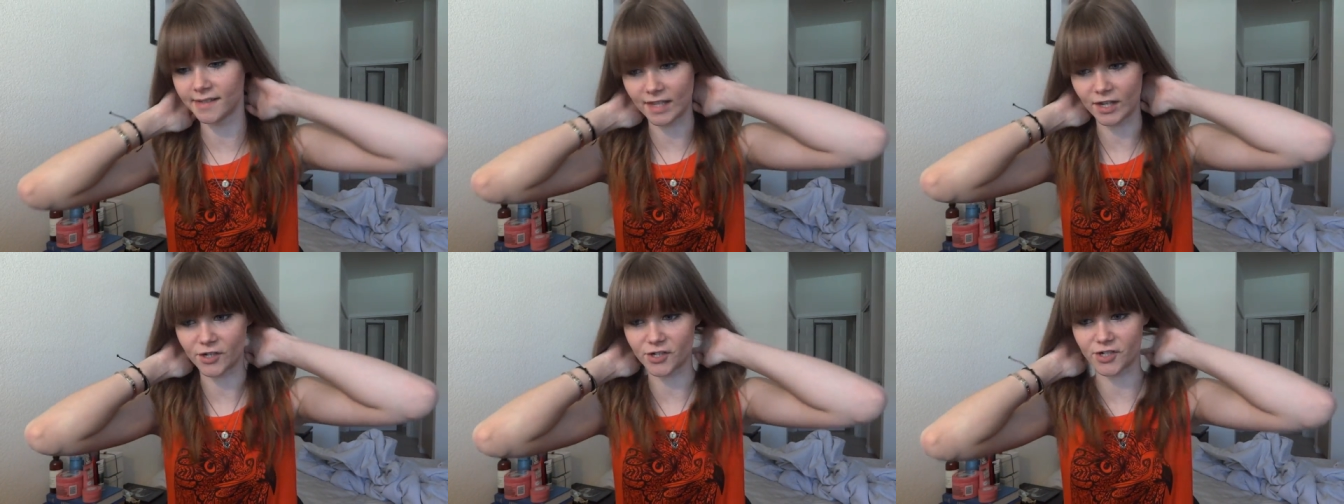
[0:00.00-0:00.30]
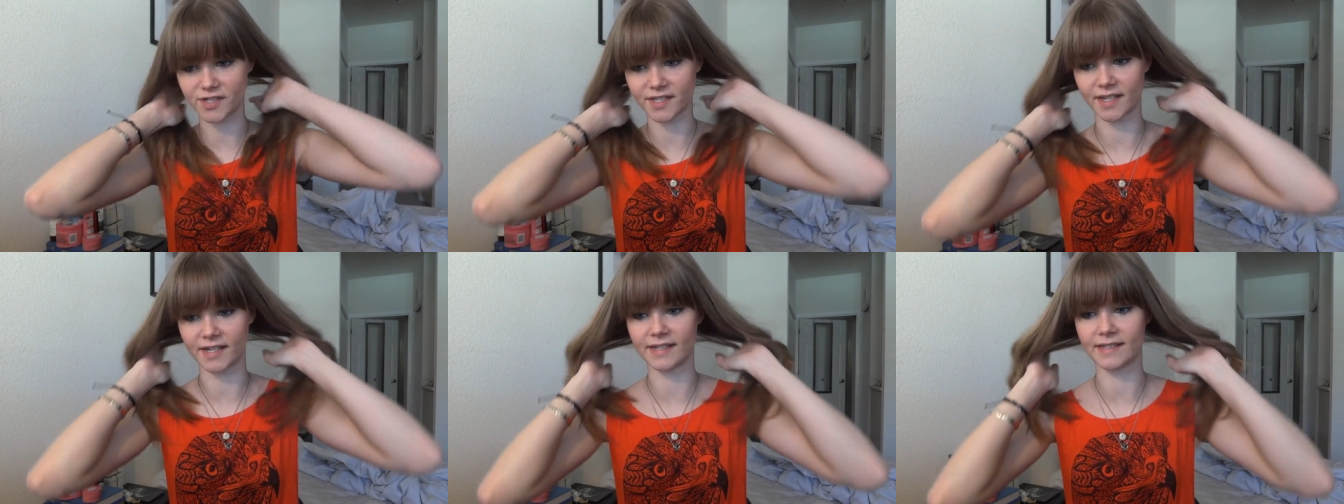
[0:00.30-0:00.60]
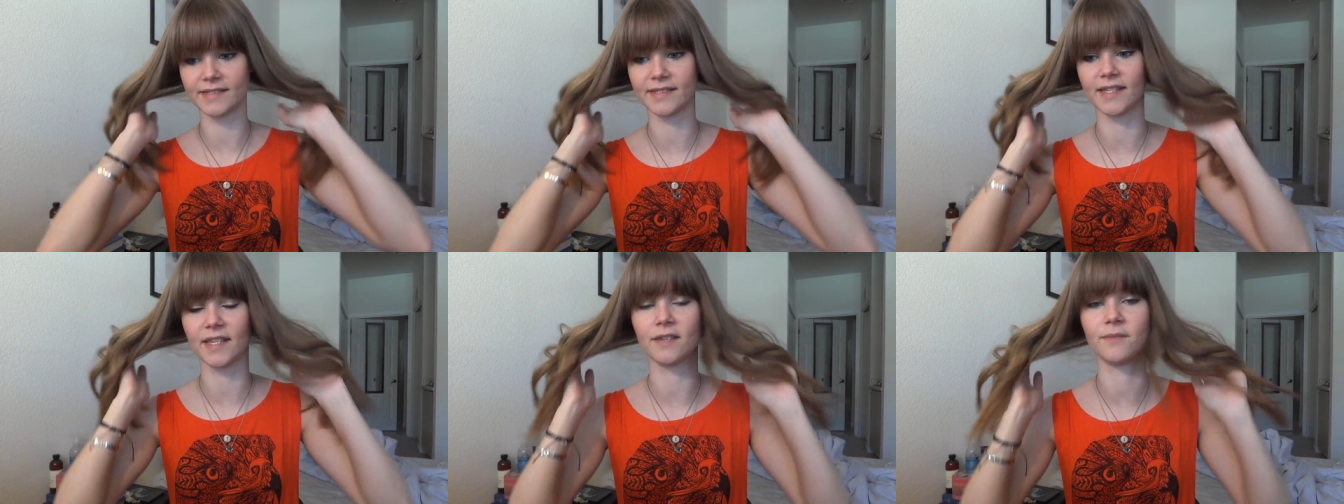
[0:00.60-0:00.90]
They're just
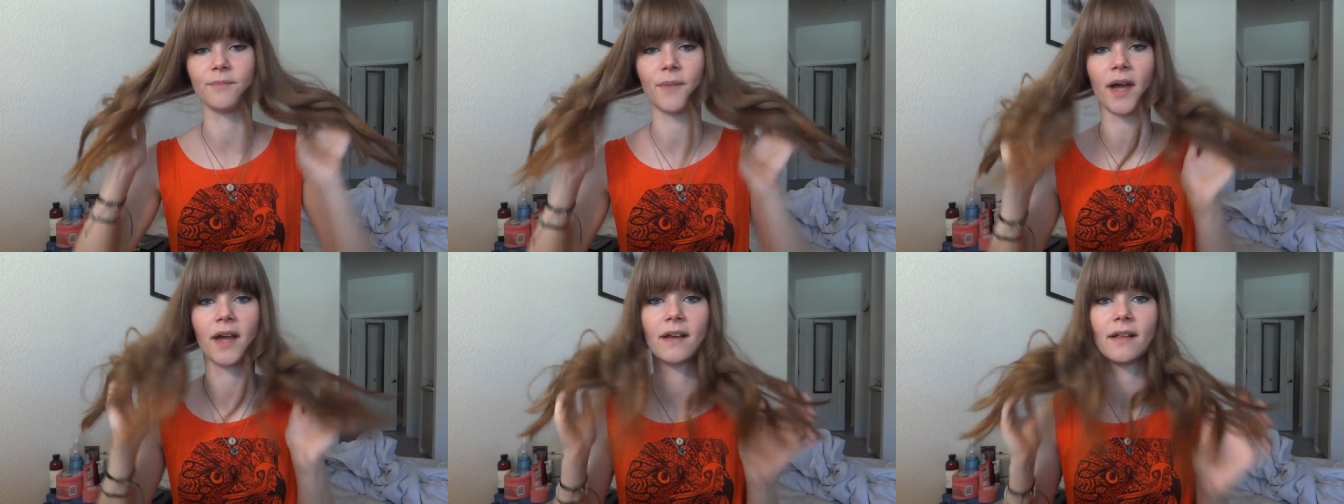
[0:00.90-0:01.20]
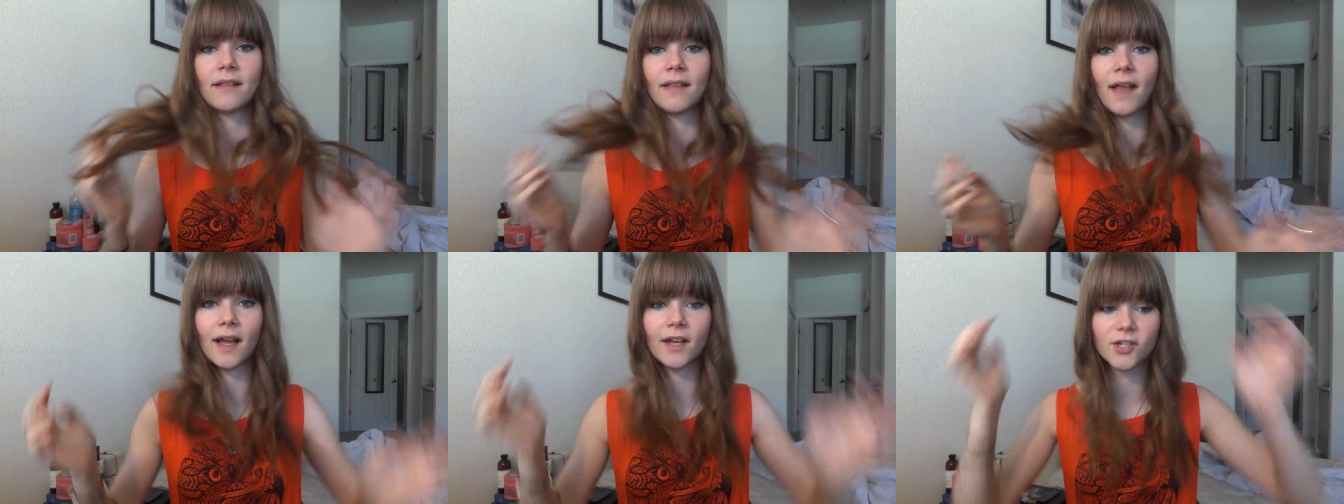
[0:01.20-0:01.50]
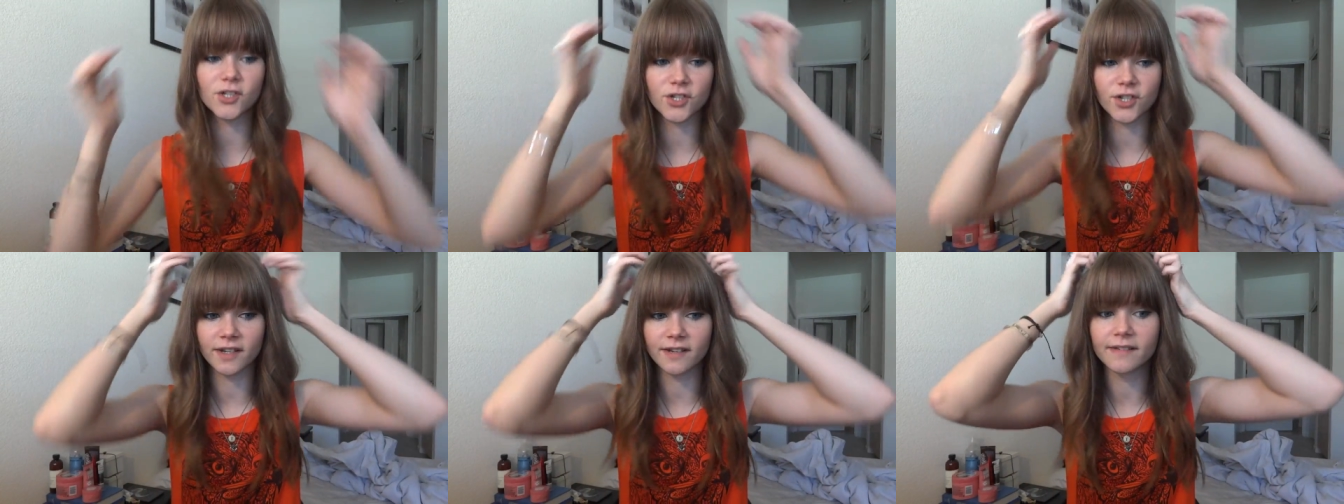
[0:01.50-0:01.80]
gonna sit in my
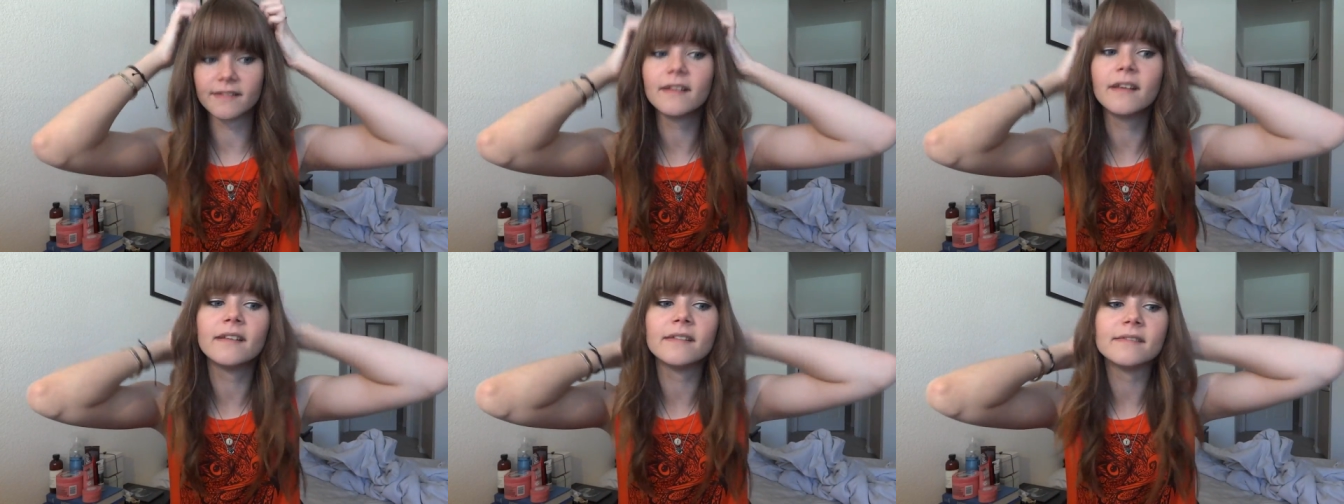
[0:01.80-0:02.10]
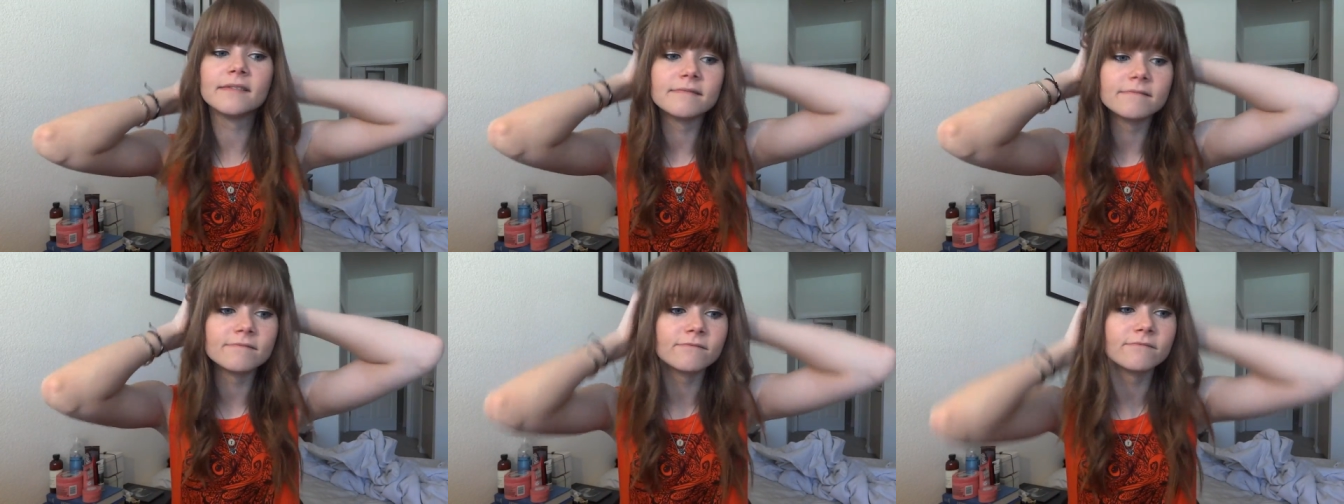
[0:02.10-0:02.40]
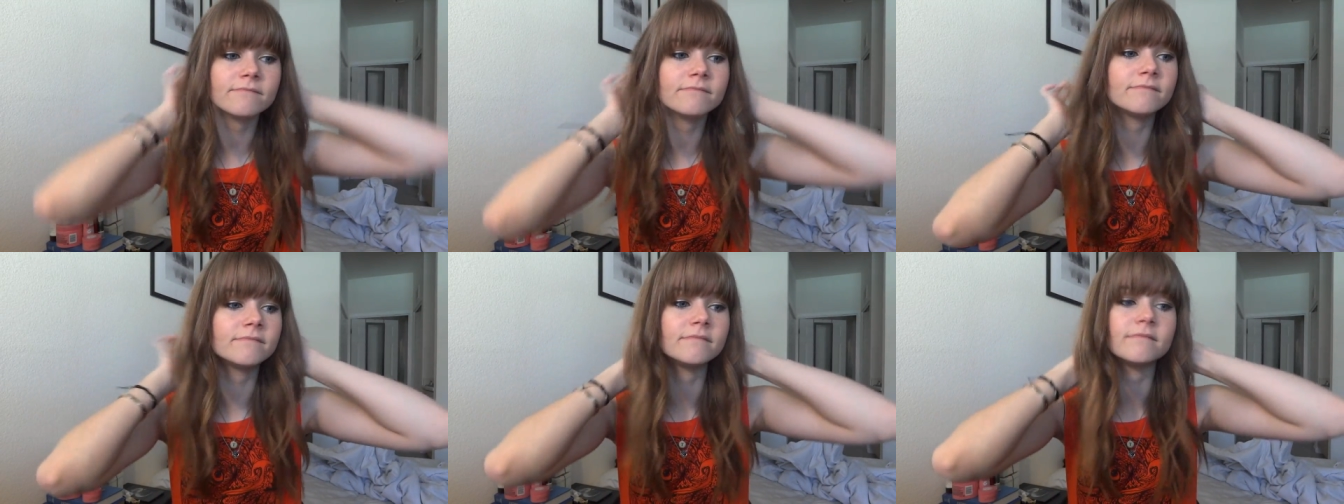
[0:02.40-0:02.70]
collection and
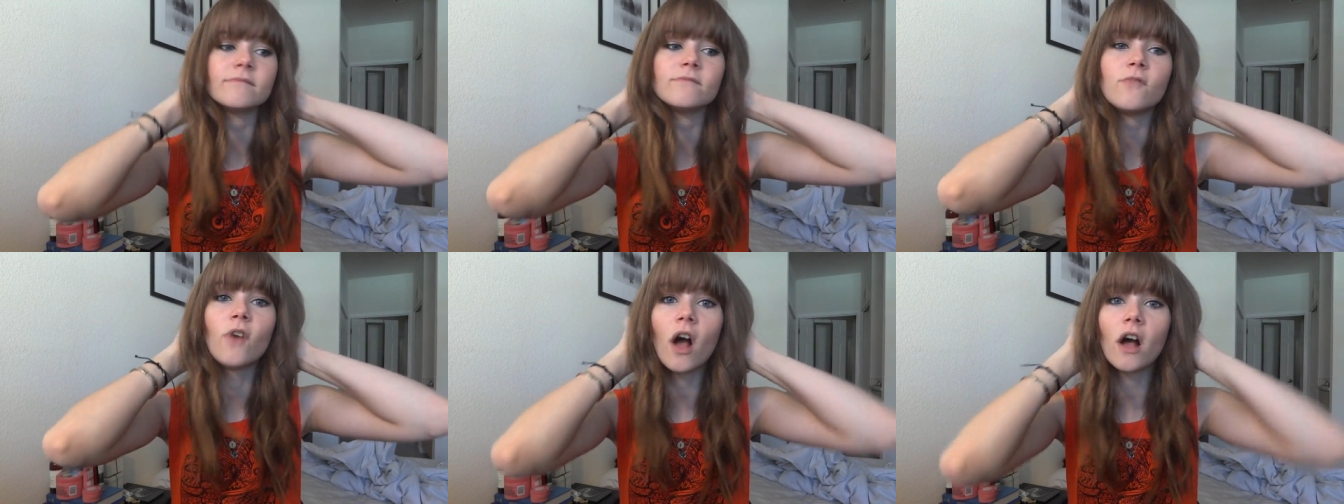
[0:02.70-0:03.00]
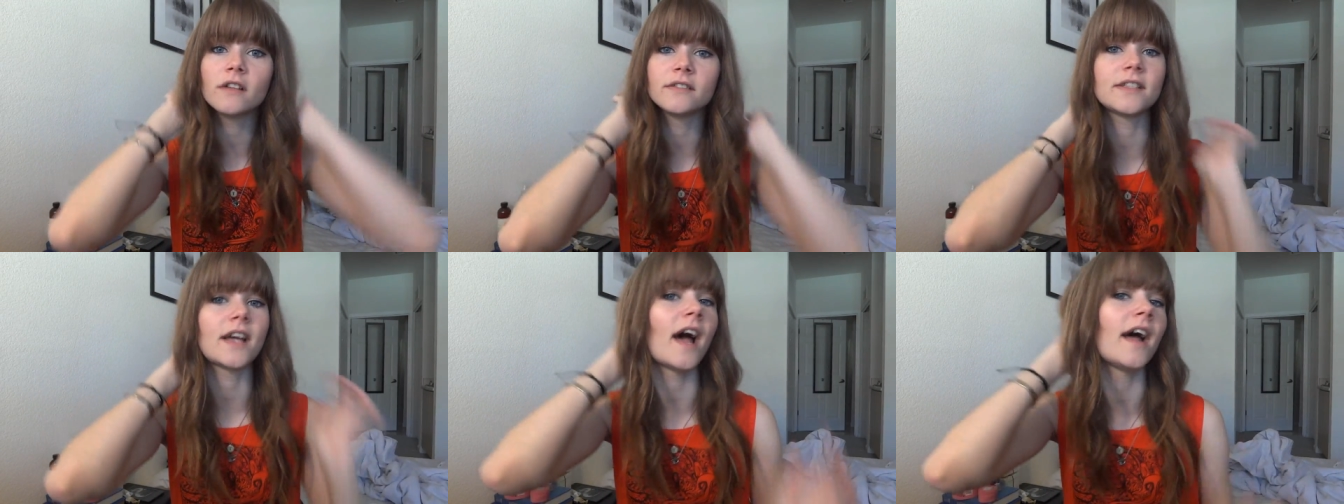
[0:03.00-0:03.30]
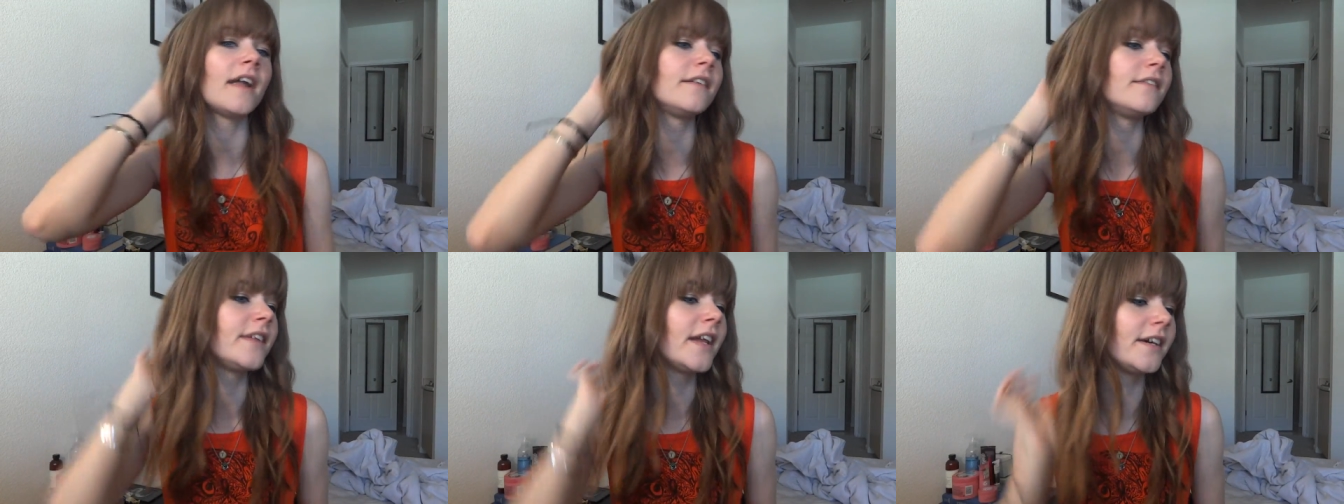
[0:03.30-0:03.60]
rot.
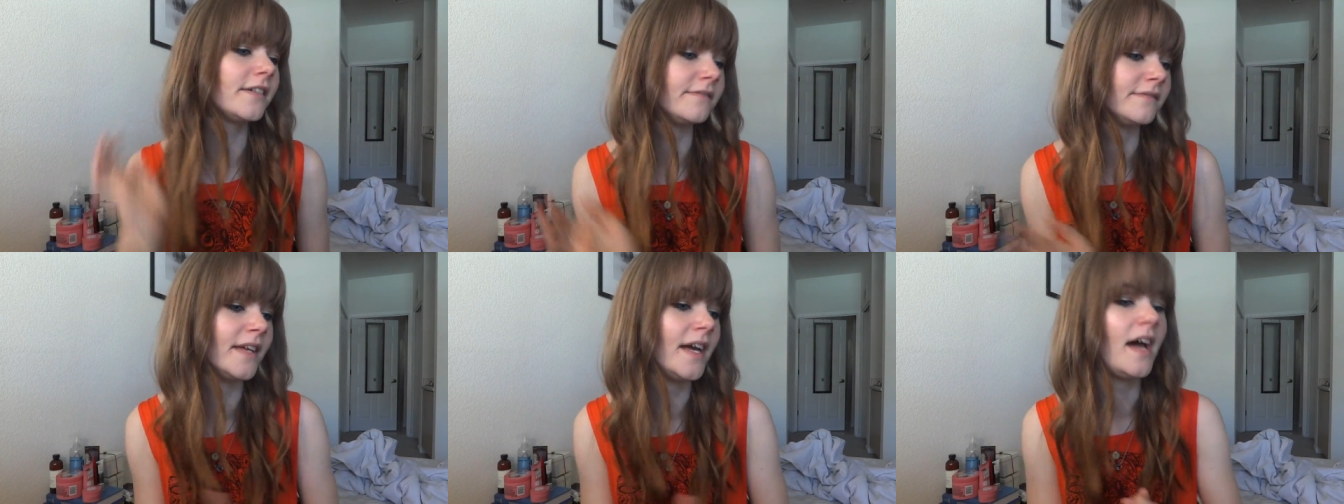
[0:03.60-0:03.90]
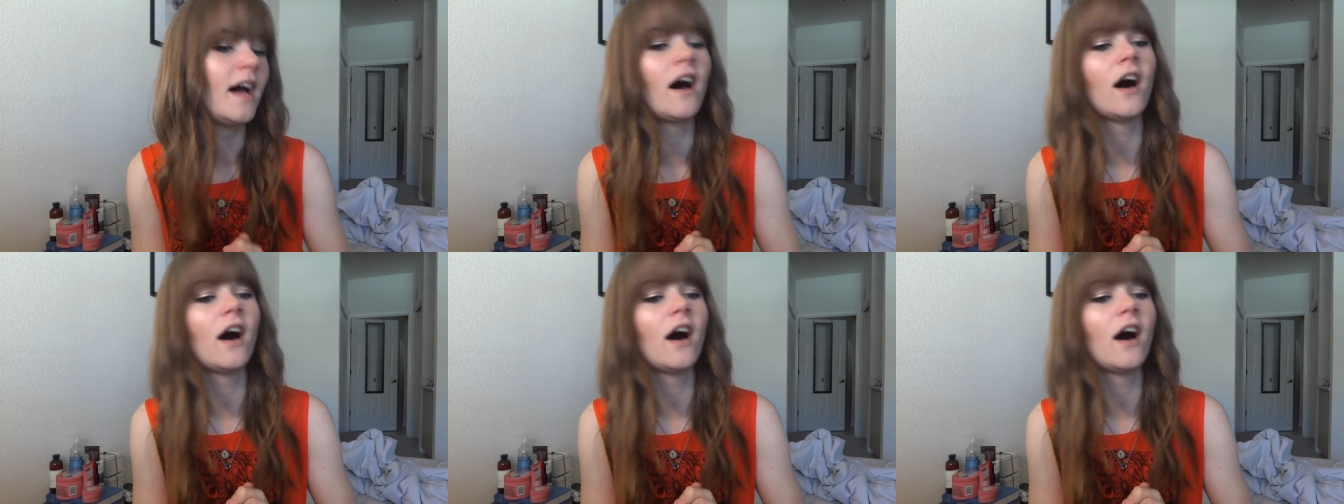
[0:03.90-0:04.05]
I don't know.